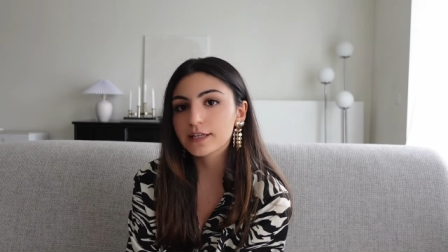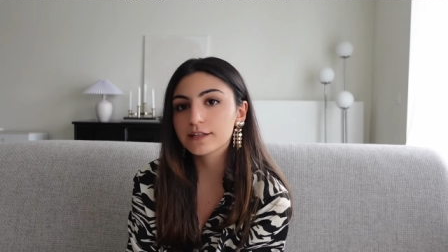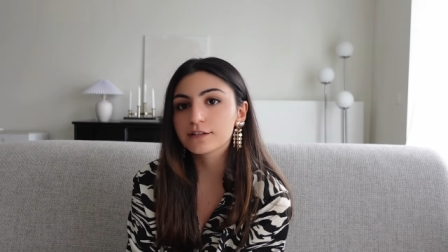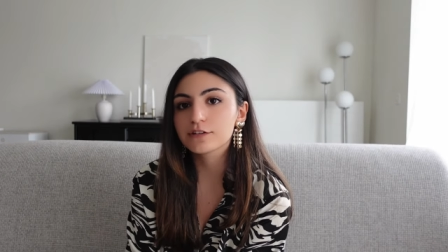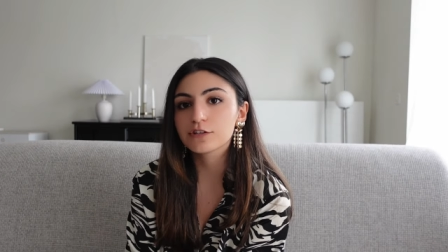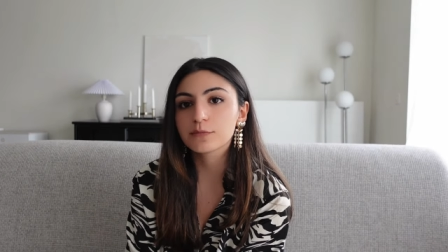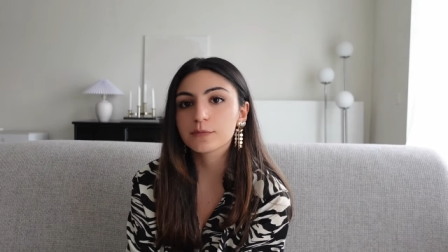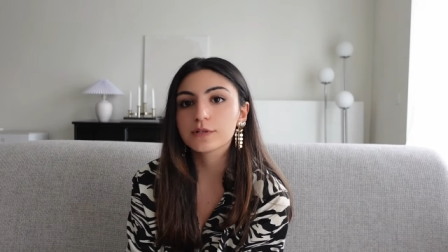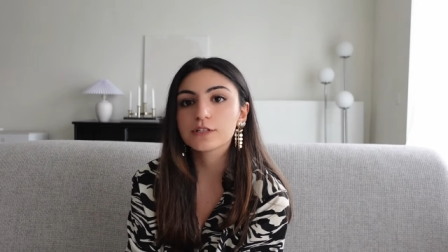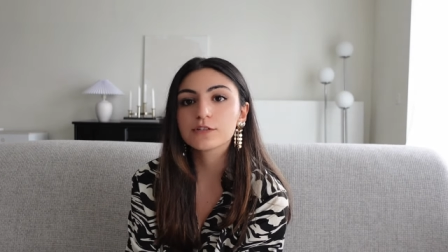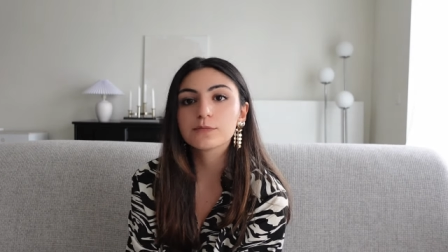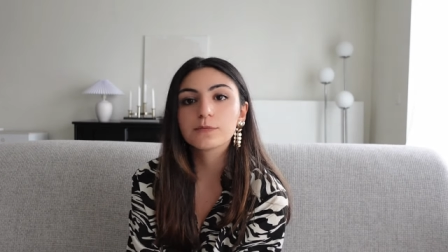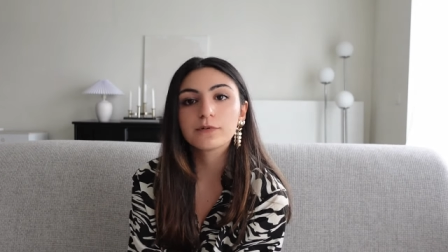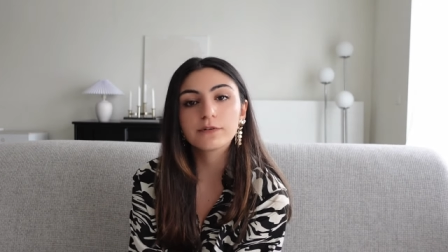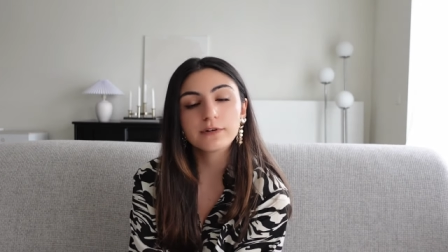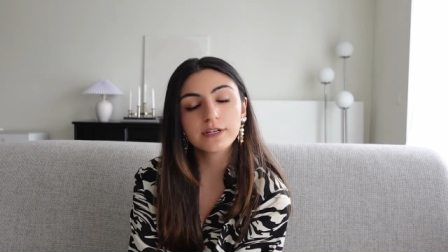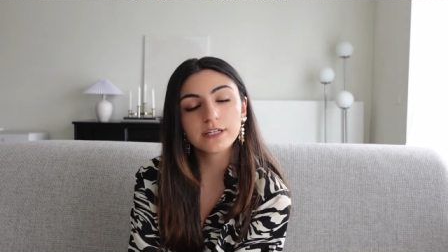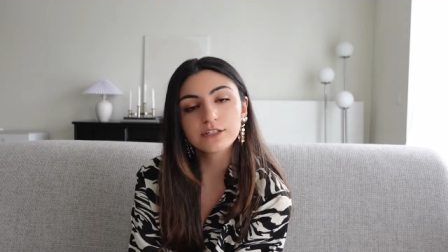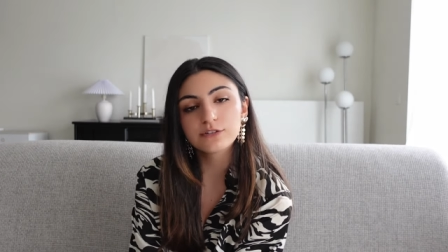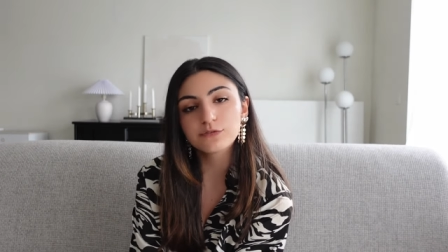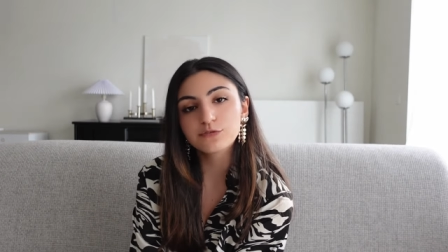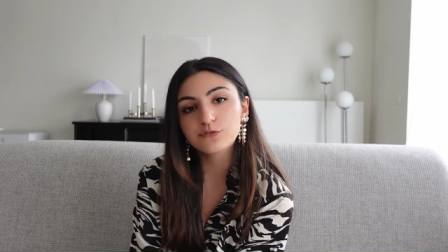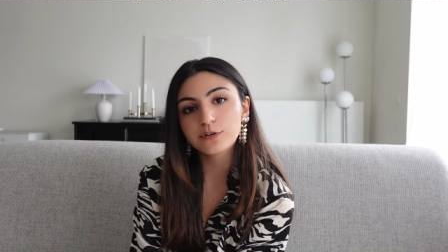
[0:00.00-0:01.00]
get some
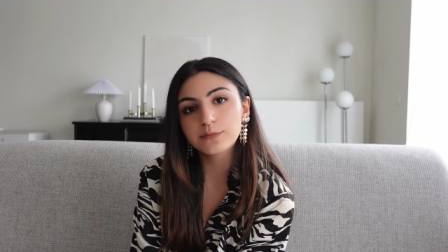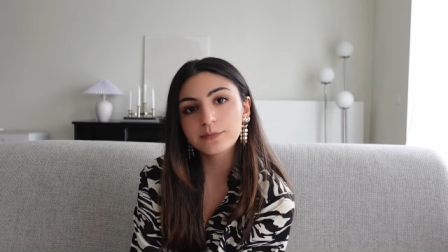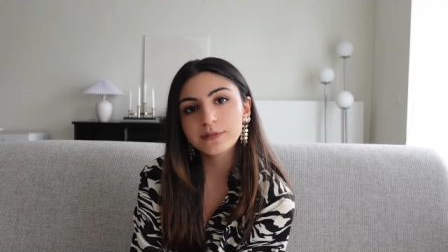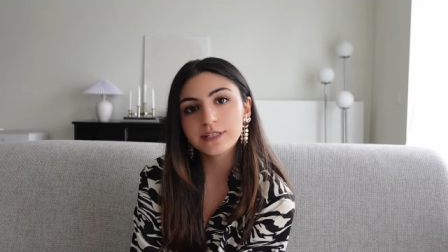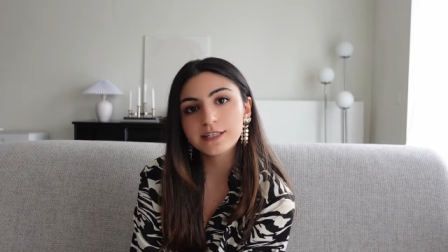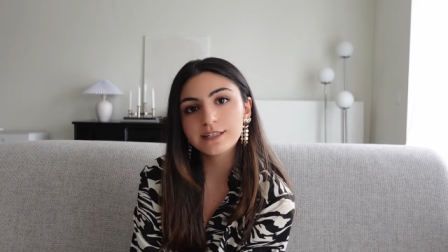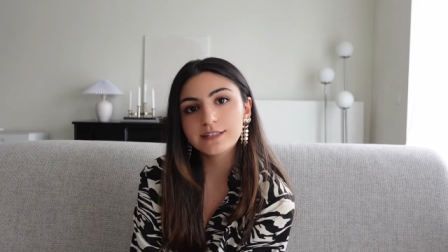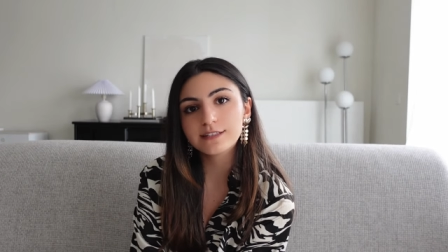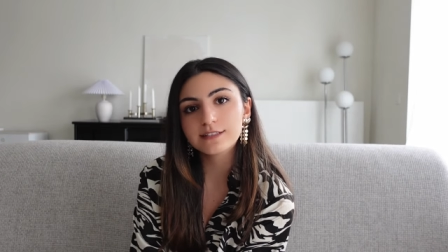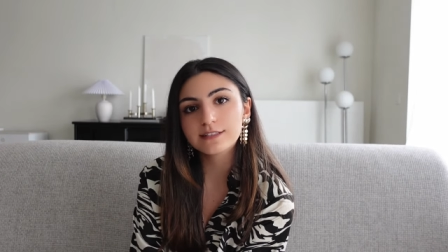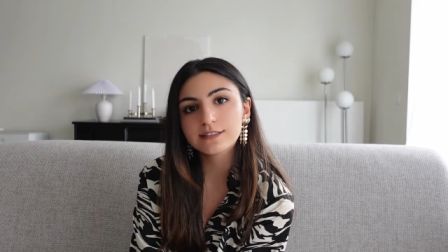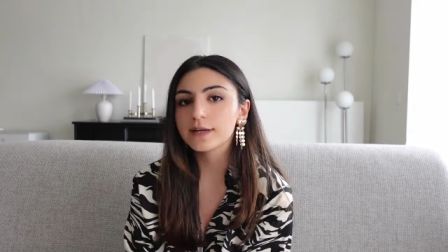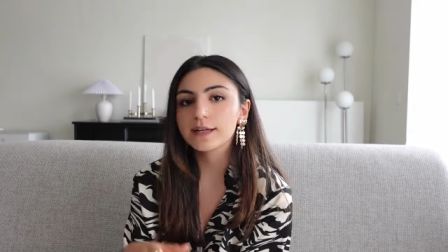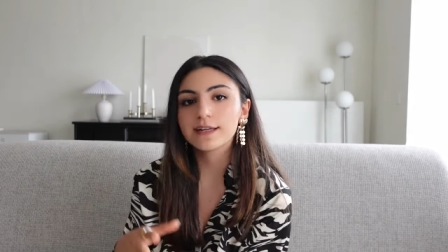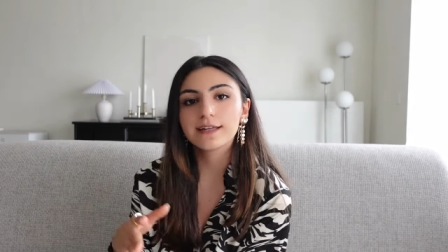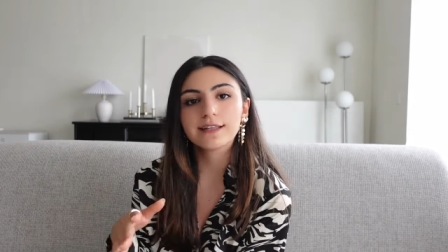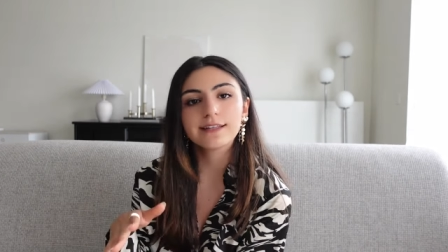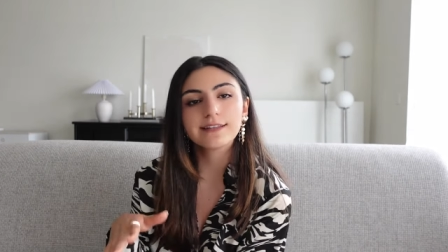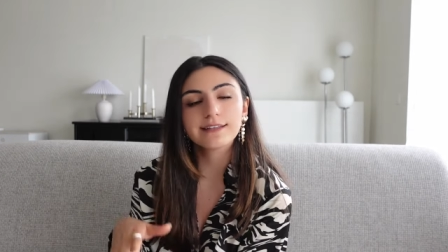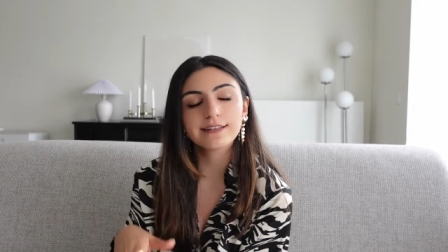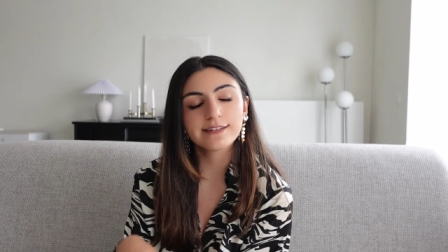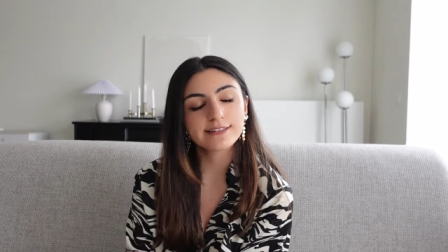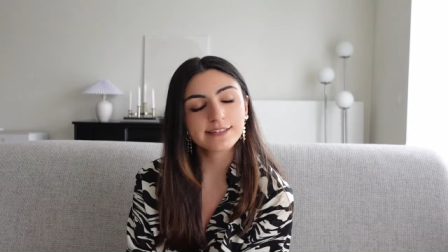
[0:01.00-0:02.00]
inspiration from these,
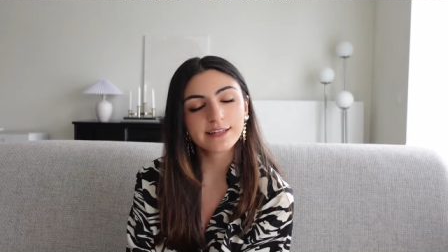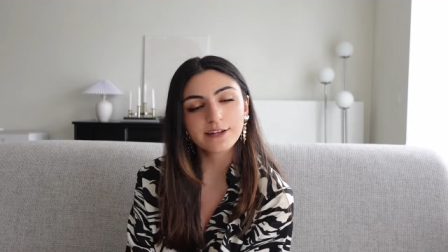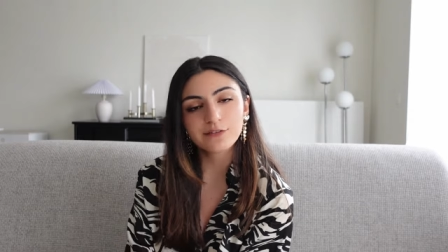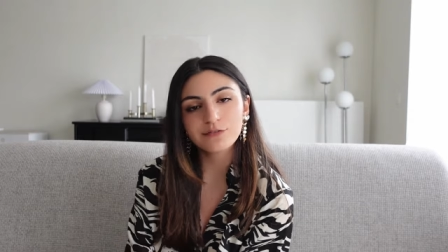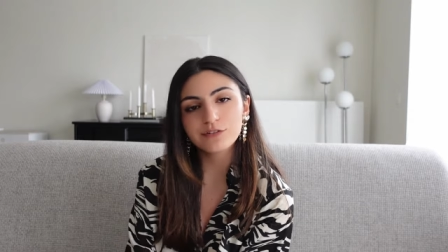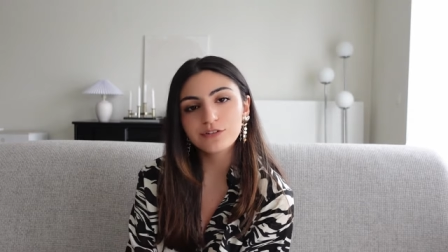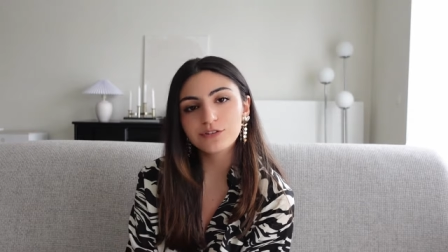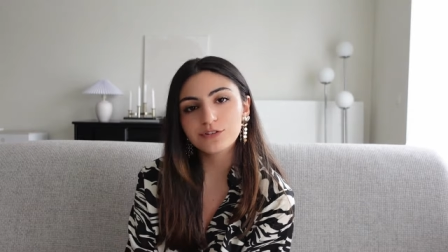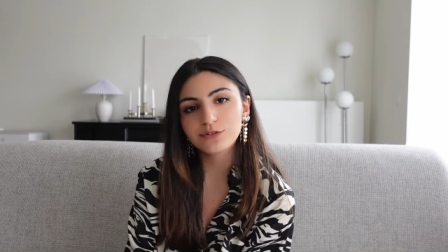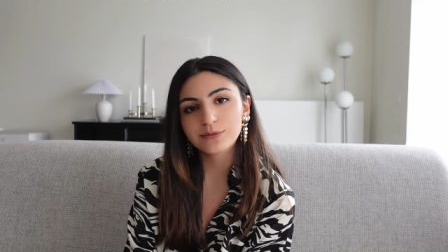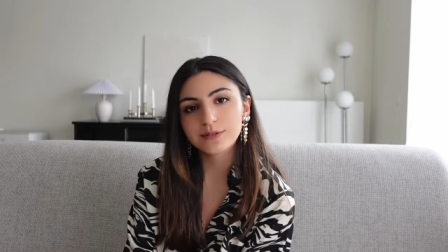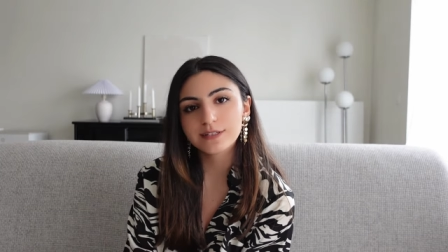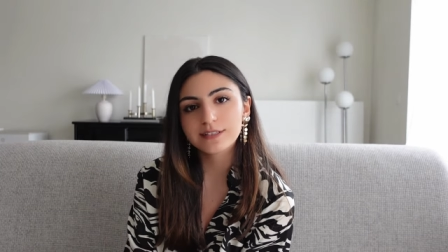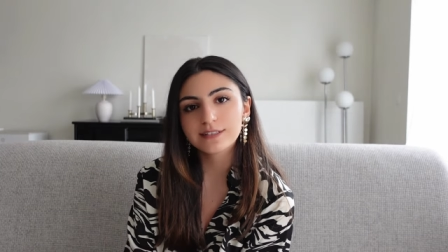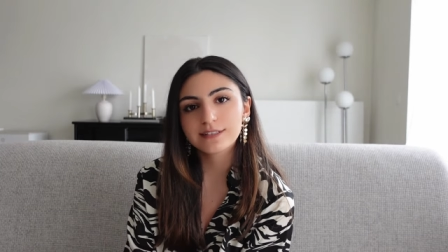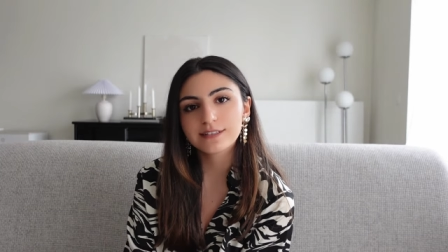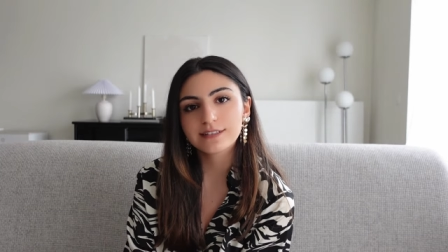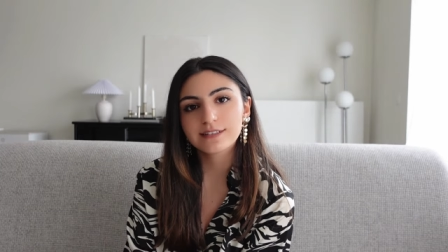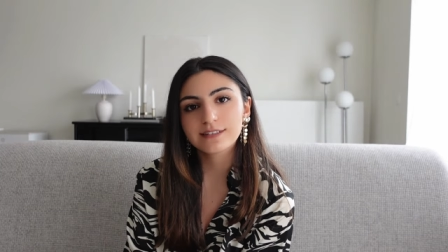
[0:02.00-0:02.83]
and let's dive into it.